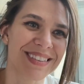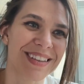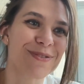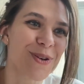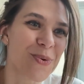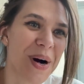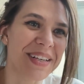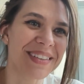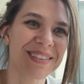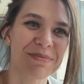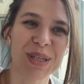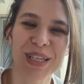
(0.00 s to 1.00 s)
if you
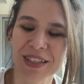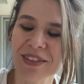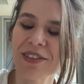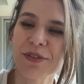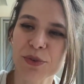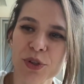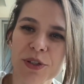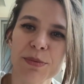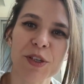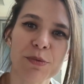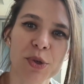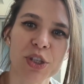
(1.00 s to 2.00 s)
want, but it's of course
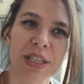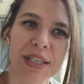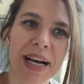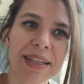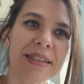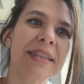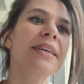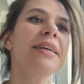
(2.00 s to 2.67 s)
much more than that.